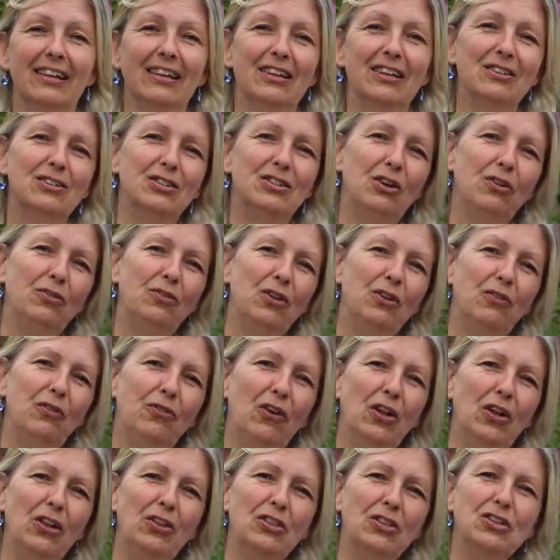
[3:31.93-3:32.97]
So if you
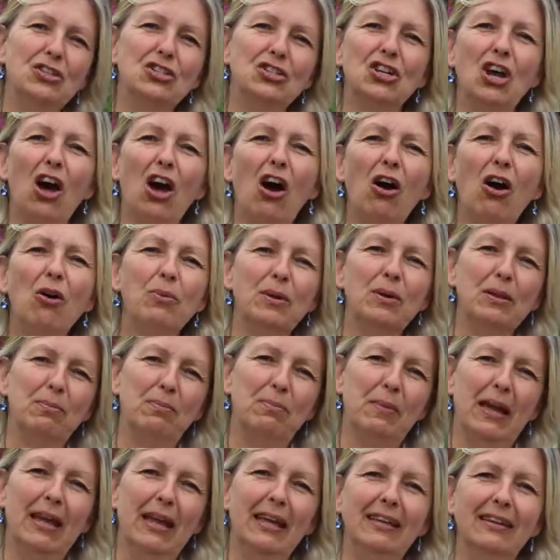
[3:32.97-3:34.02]
follow the chart with
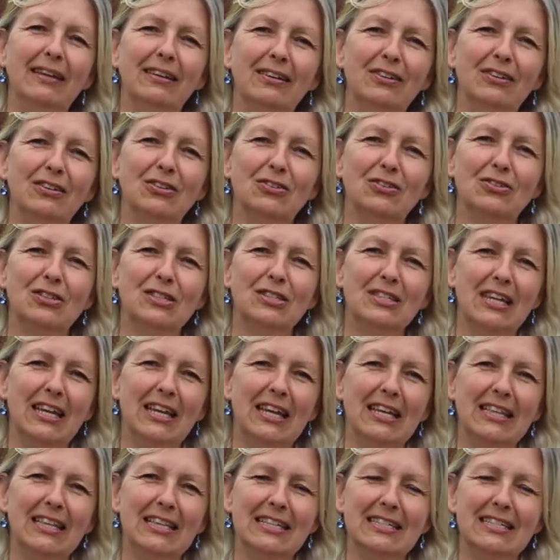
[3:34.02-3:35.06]
me, you'll
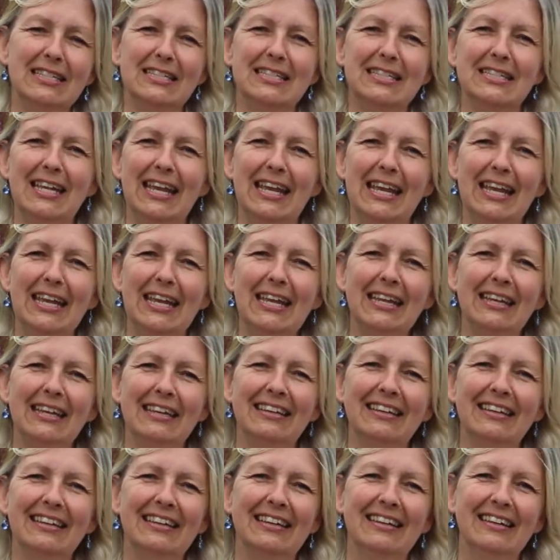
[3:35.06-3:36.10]
see that C
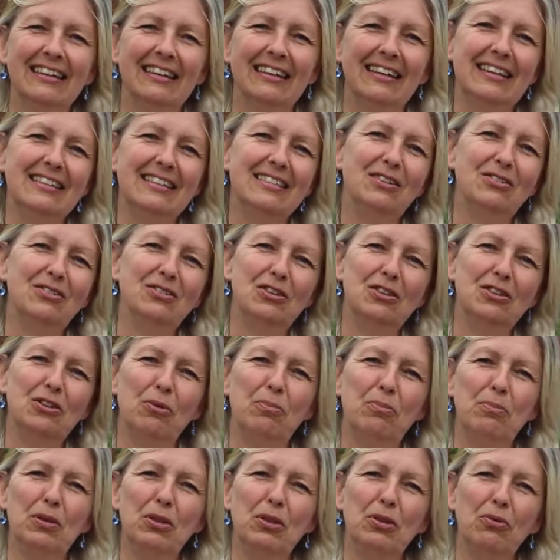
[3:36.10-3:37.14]
is under
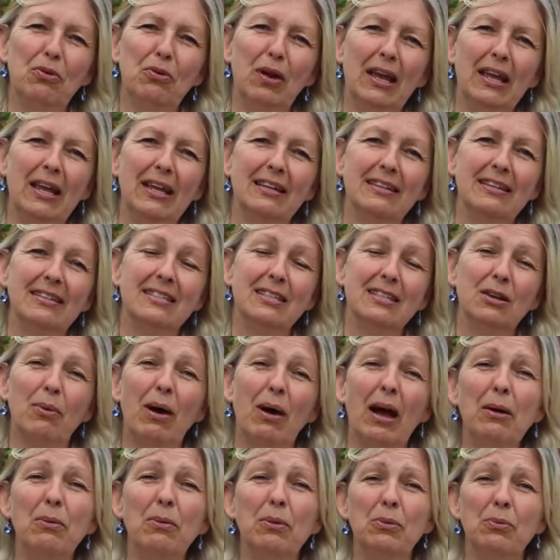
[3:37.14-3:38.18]
number 3. So
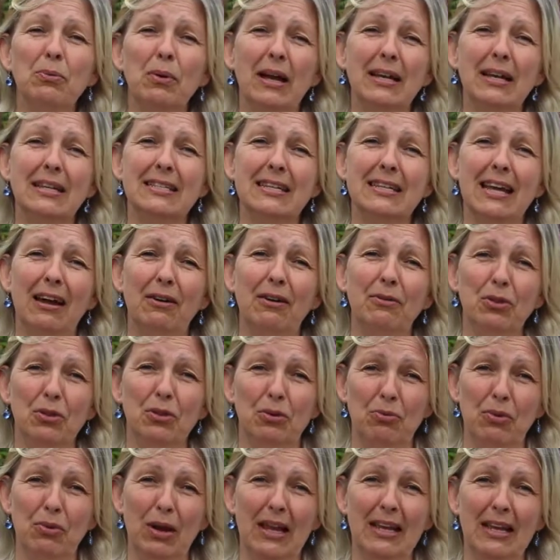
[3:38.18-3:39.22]
I will write down
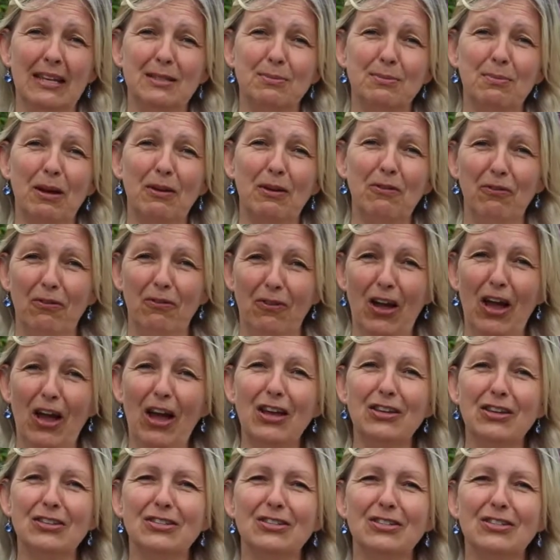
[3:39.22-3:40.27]
3 as my
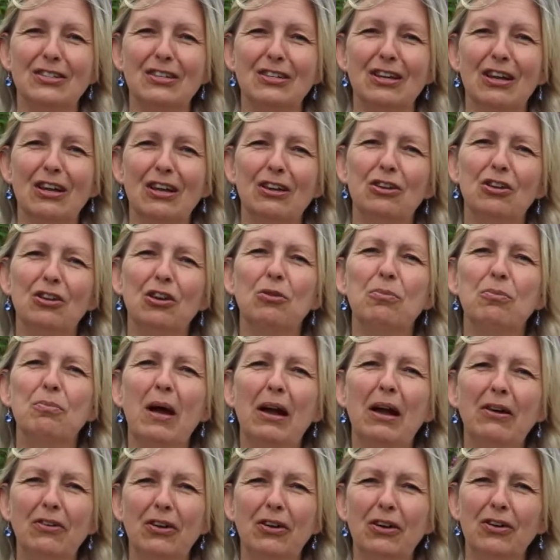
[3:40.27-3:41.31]
first
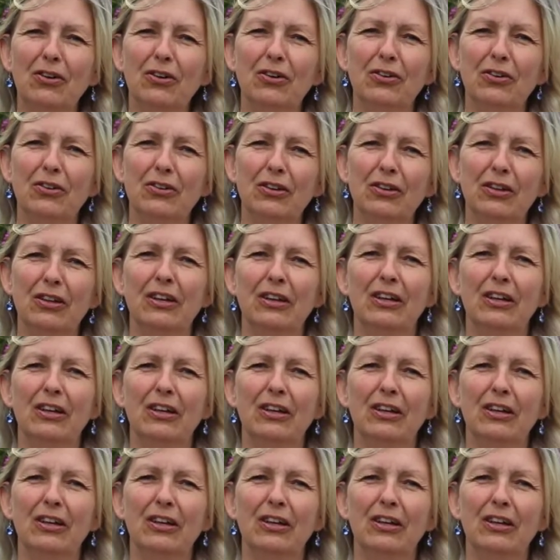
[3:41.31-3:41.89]
numerical